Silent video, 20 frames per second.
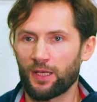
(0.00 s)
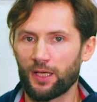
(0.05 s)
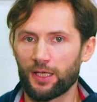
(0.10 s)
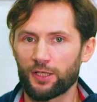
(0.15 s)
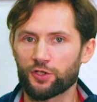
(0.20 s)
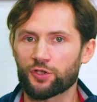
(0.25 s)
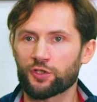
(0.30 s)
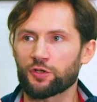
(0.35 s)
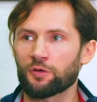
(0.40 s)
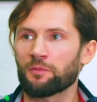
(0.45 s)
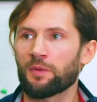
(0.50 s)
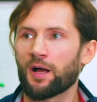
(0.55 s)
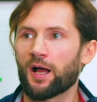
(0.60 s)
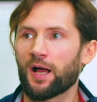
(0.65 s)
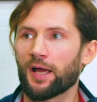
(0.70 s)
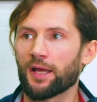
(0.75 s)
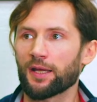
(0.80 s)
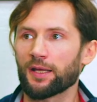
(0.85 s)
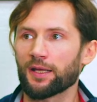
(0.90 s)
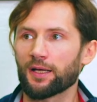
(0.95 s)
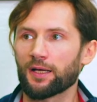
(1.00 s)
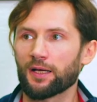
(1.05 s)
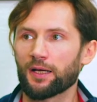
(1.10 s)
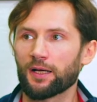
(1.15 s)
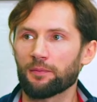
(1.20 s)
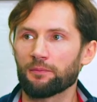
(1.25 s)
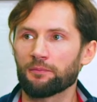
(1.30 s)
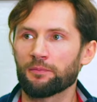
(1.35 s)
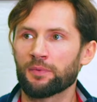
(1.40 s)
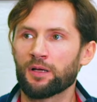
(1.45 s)
into
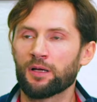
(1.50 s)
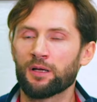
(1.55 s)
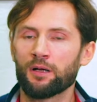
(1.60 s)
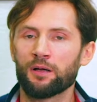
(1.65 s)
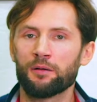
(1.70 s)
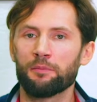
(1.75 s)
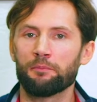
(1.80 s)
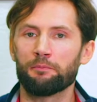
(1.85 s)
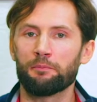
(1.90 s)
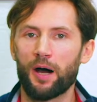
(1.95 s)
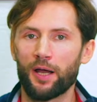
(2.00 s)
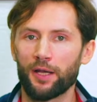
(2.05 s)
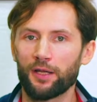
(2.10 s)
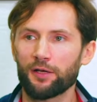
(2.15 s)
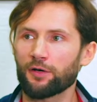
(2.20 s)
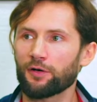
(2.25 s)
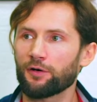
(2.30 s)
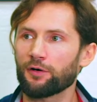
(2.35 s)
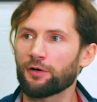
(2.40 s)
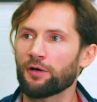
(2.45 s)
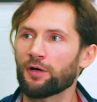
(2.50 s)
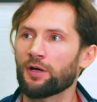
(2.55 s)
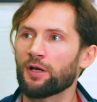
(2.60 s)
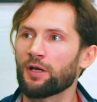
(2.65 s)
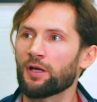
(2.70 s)
my monitor,